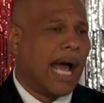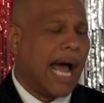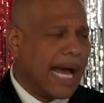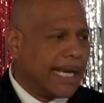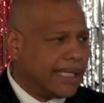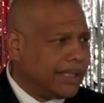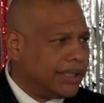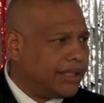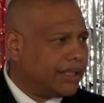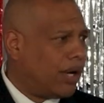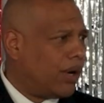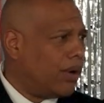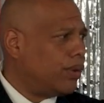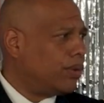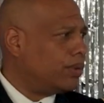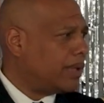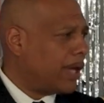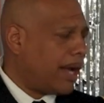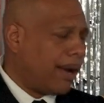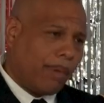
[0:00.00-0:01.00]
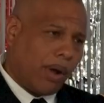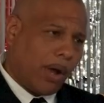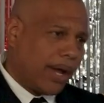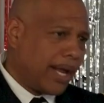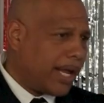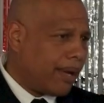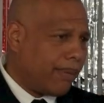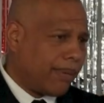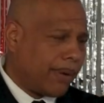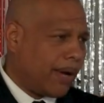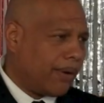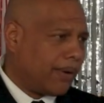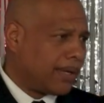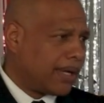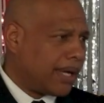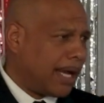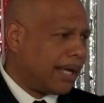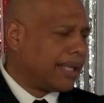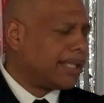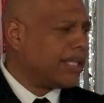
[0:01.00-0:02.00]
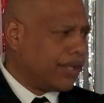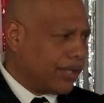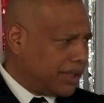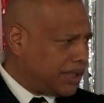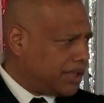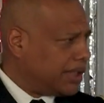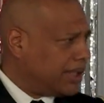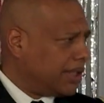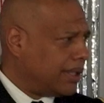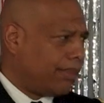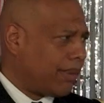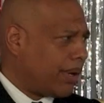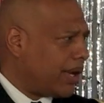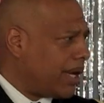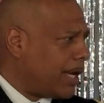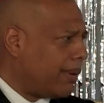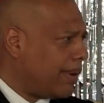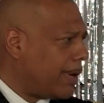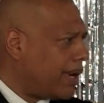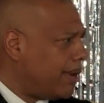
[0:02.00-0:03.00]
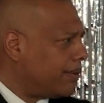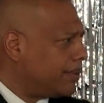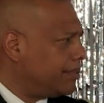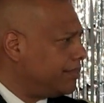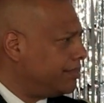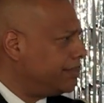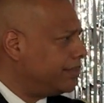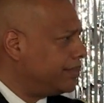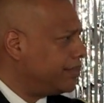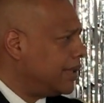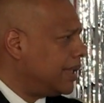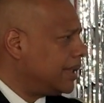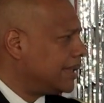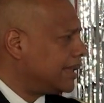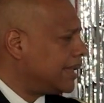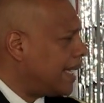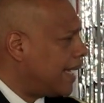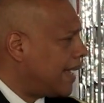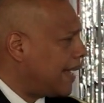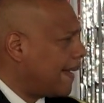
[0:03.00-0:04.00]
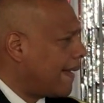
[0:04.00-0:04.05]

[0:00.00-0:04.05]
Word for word: Auntie Joan, I'm not here without Auntie Coochie, I'm not here without them. Yes, Kid